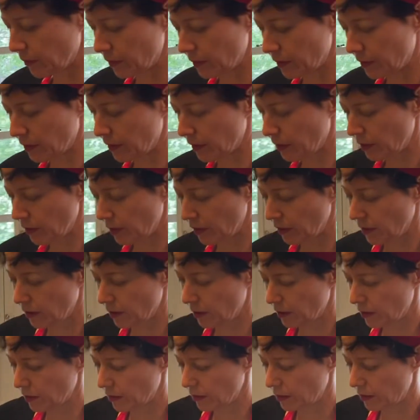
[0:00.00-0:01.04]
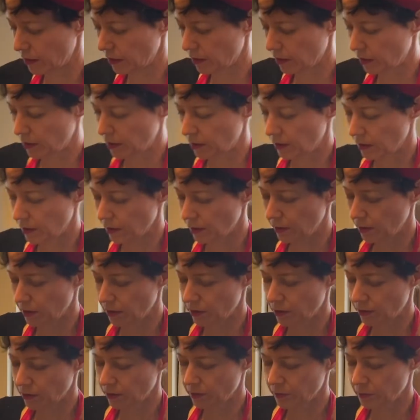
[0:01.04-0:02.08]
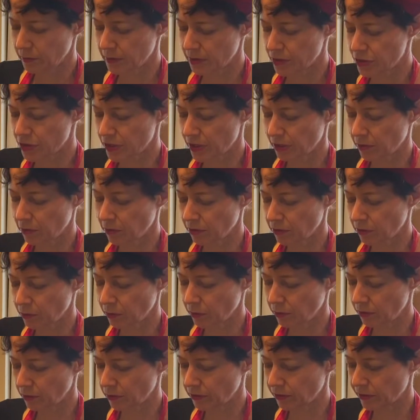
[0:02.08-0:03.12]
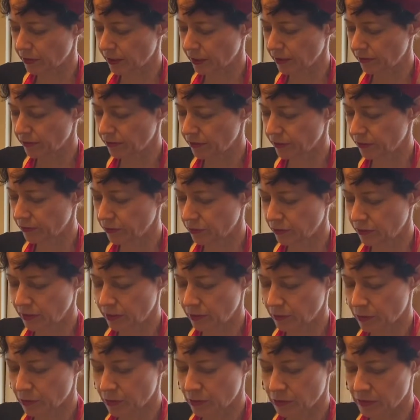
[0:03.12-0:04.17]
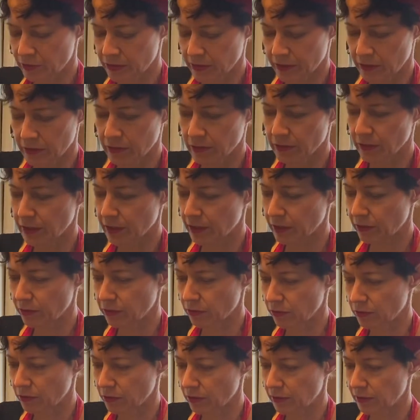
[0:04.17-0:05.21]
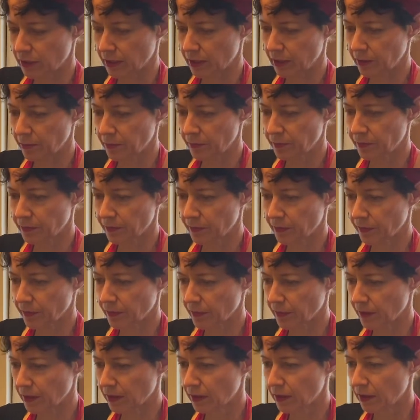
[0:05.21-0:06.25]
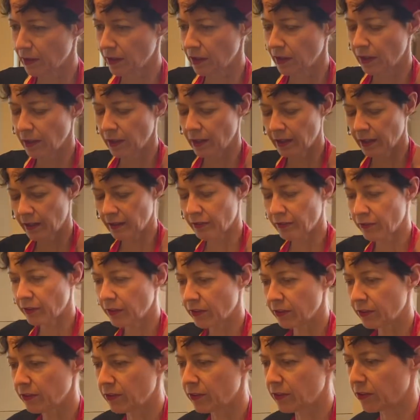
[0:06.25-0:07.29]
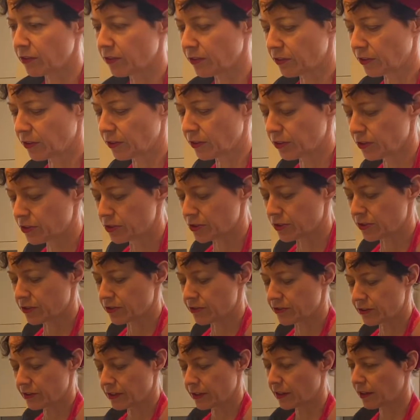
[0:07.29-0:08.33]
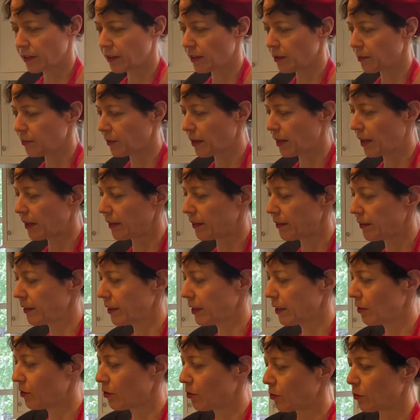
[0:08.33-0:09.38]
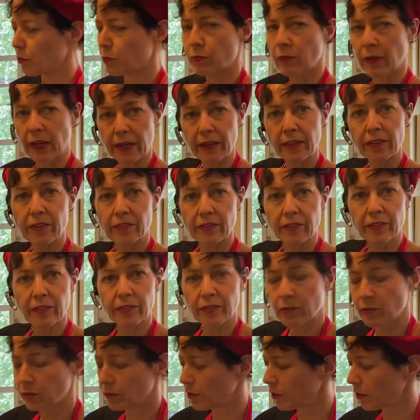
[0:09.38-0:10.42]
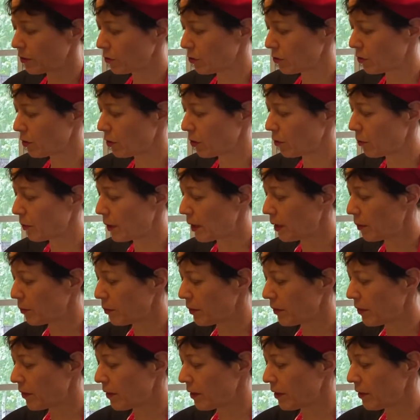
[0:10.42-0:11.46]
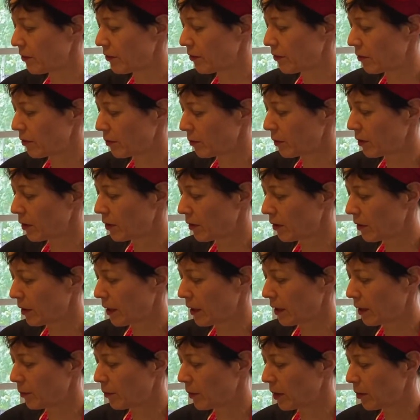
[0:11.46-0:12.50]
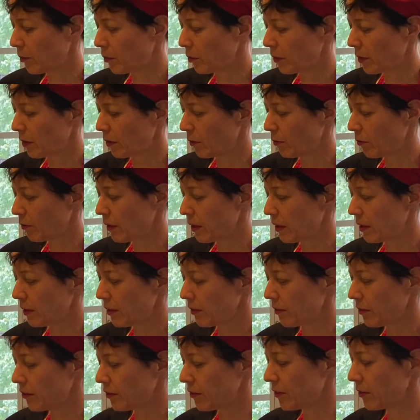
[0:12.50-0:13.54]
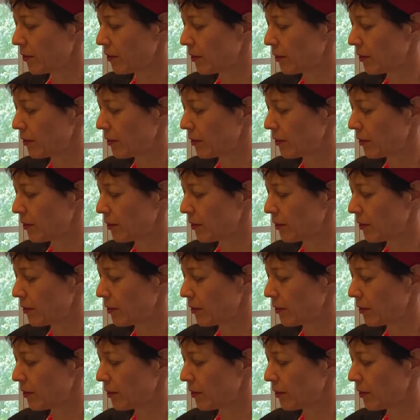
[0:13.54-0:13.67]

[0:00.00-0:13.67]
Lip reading: Okay. And you know, be generous with yourself if you need protein to get through your day. As far as the starches, I think the rice is going to go well with this. So I'm going to add my brown rice.